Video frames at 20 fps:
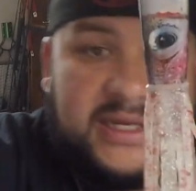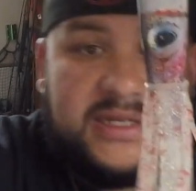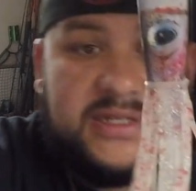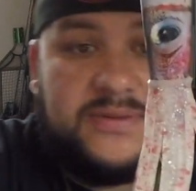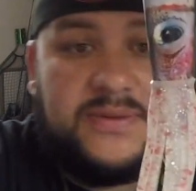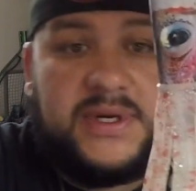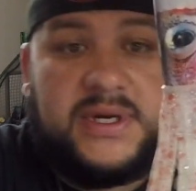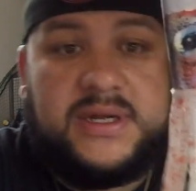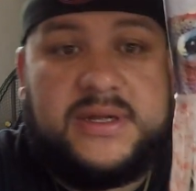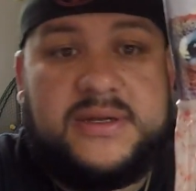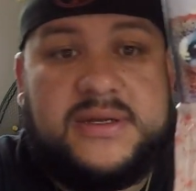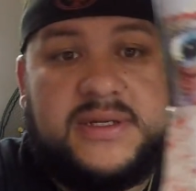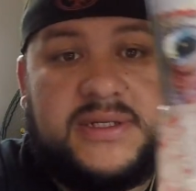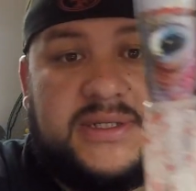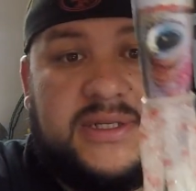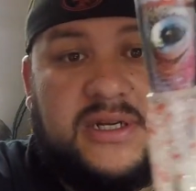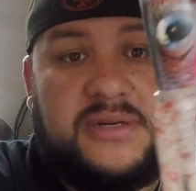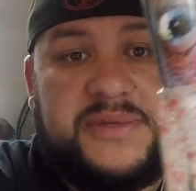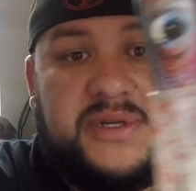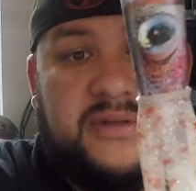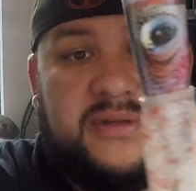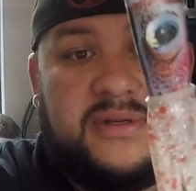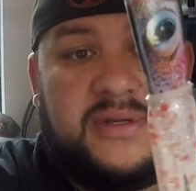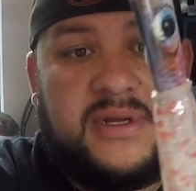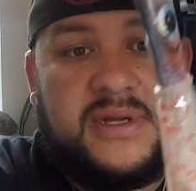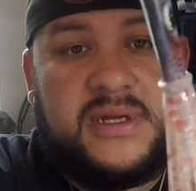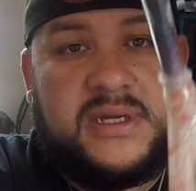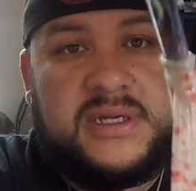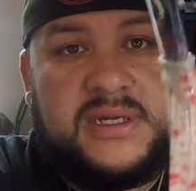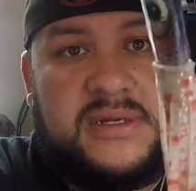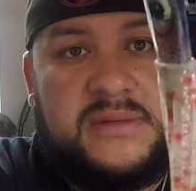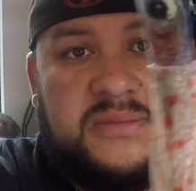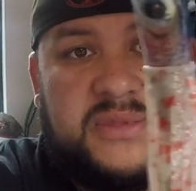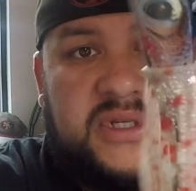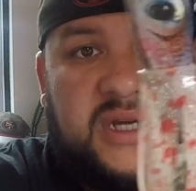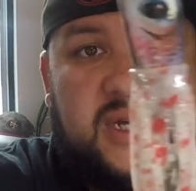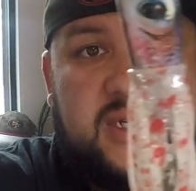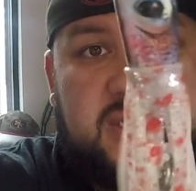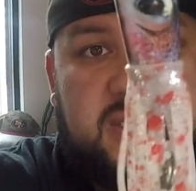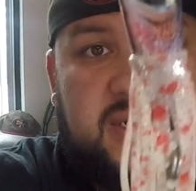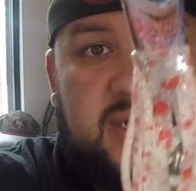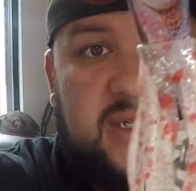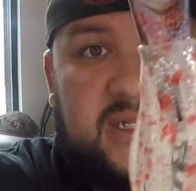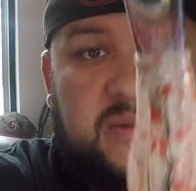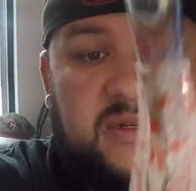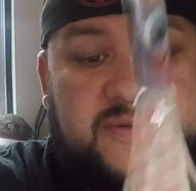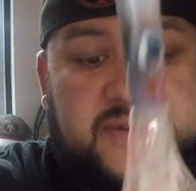as well. So I'll be tossing these. I'll be